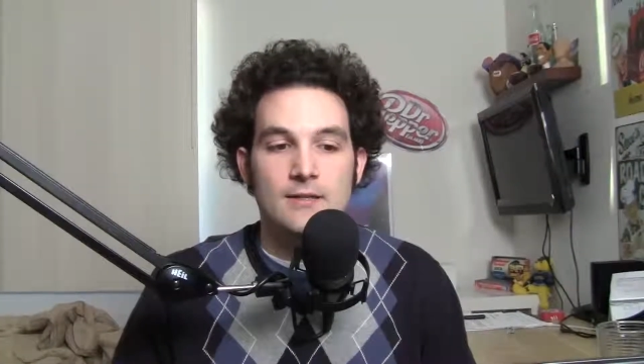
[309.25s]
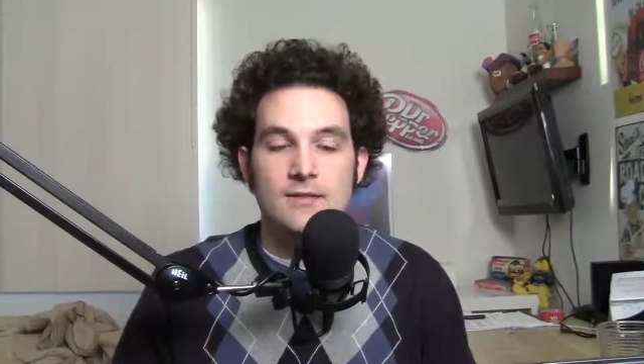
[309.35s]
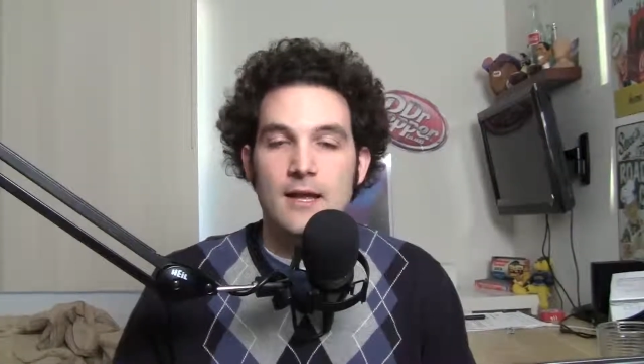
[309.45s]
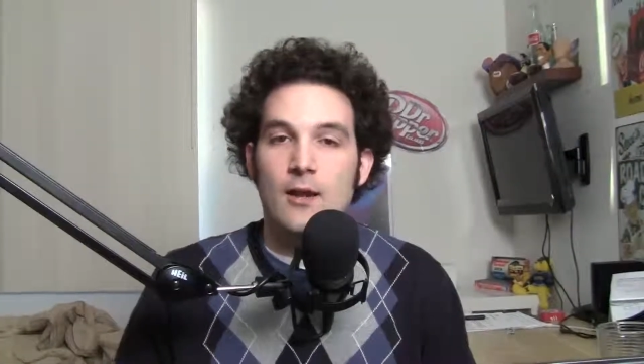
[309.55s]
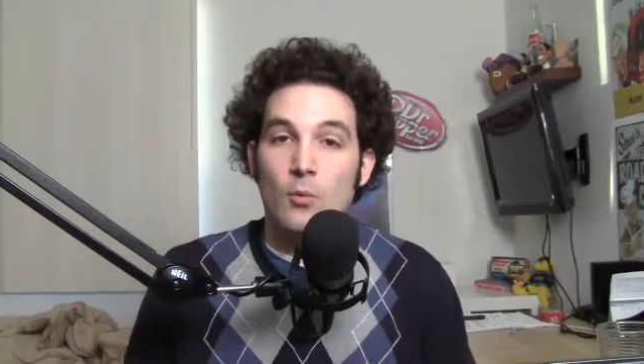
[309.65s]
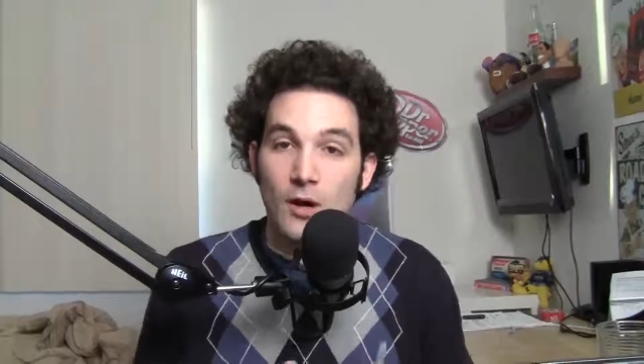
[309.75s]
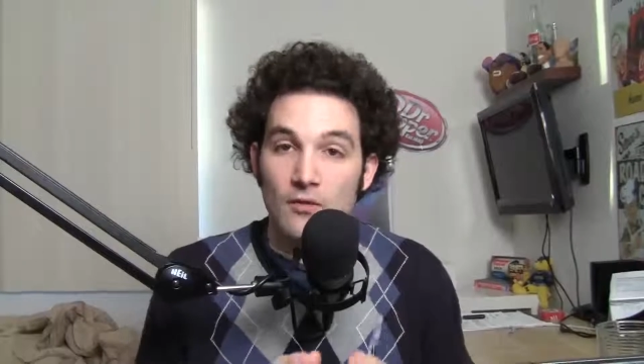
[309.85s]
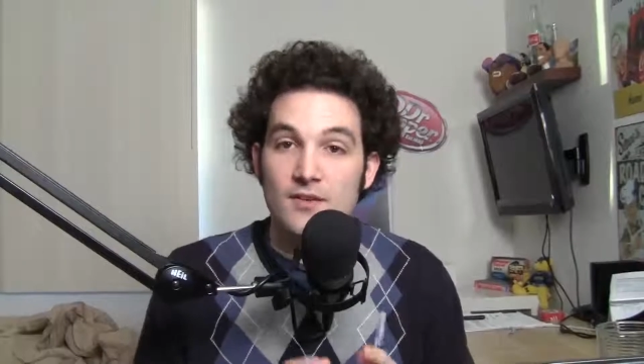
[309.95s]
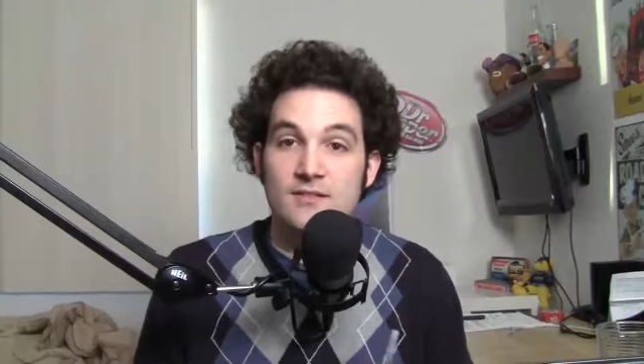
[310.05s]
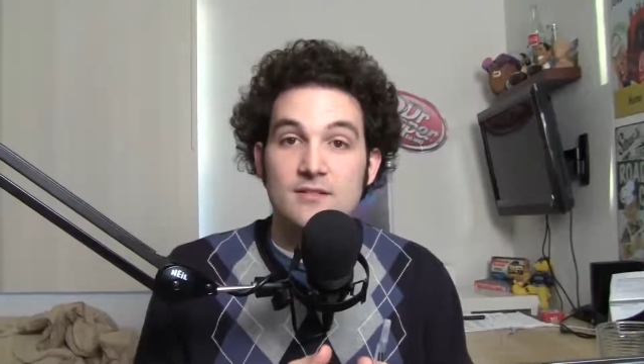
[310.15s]
saying,
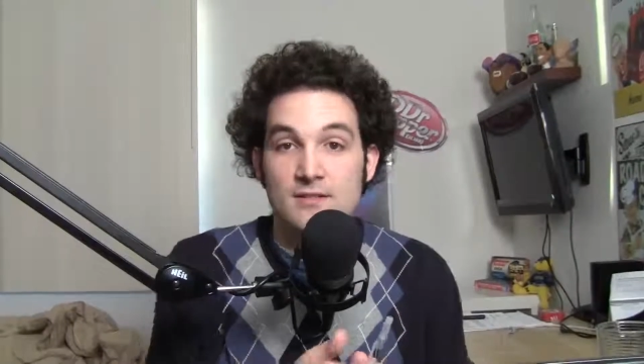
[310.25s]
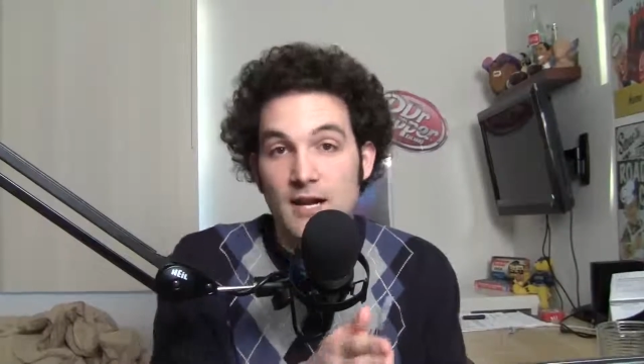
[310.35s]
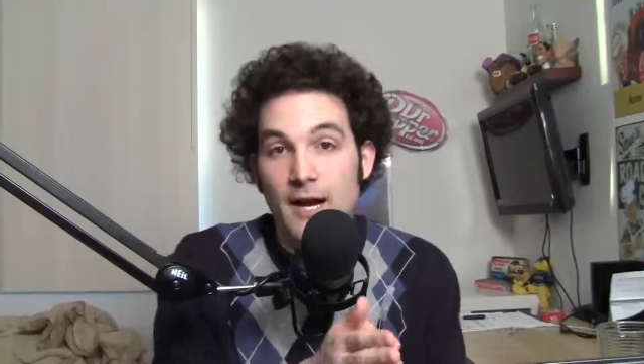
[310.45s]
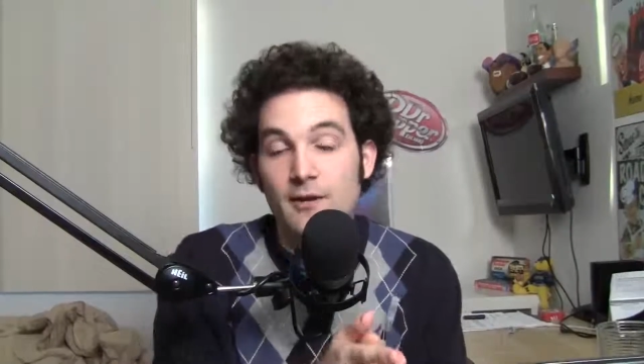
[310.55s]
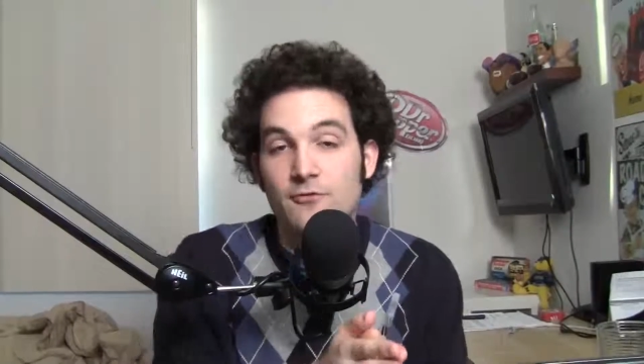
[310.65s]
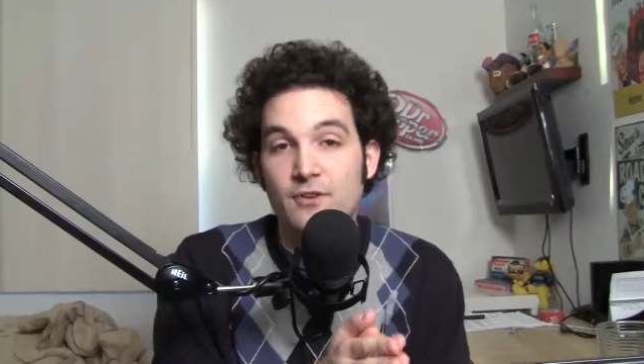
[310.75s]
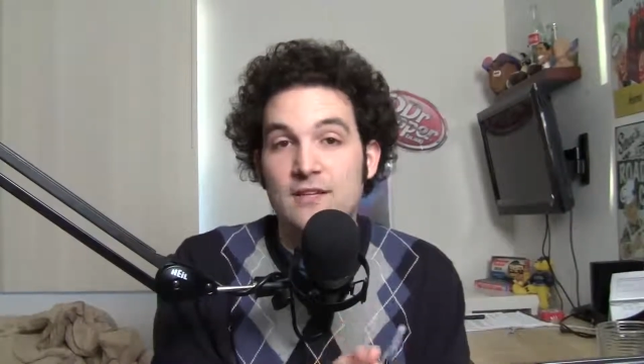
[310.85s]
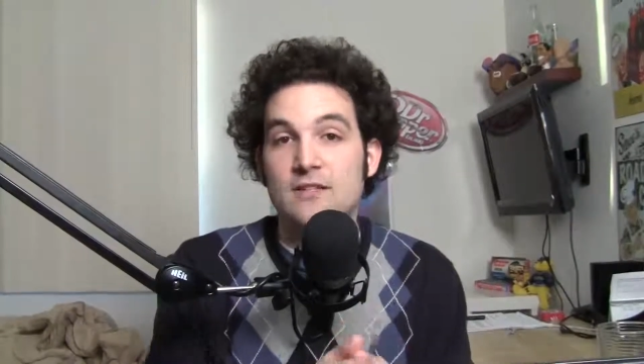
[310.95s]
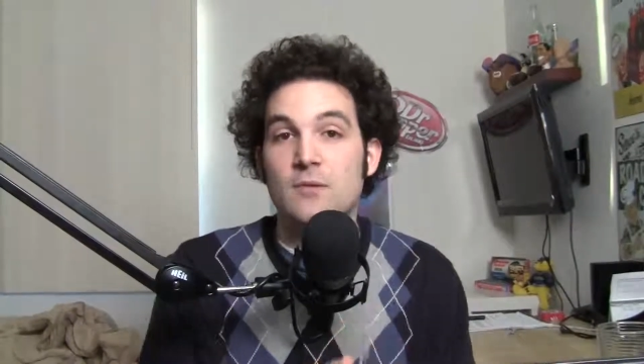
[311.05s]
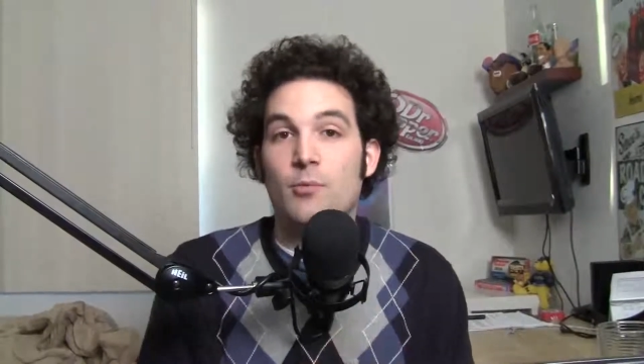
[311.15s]
well, this is kind of
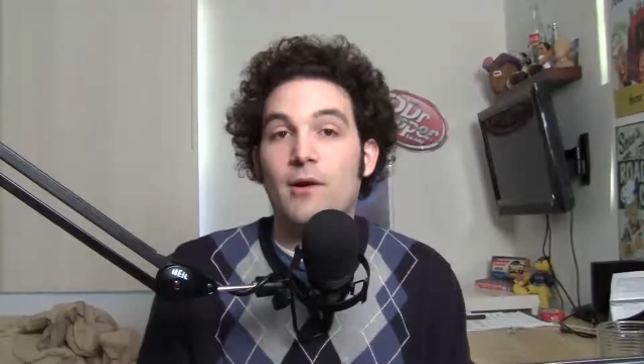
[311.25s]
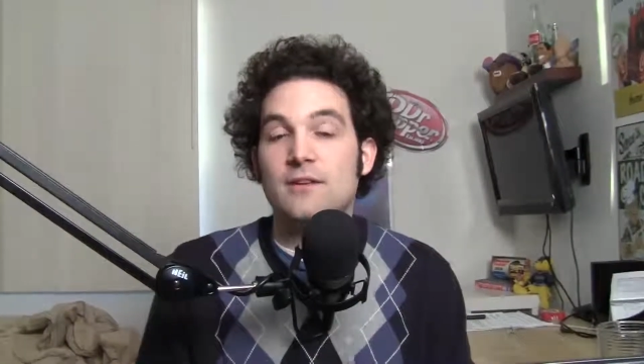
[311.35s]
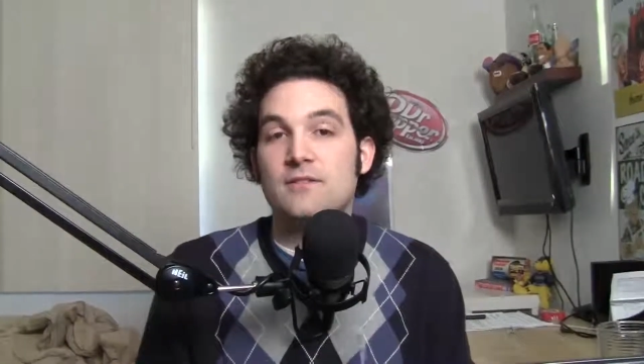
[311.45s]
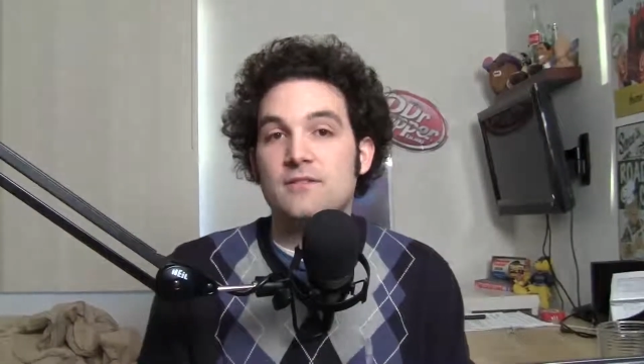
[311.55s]
fixing the price.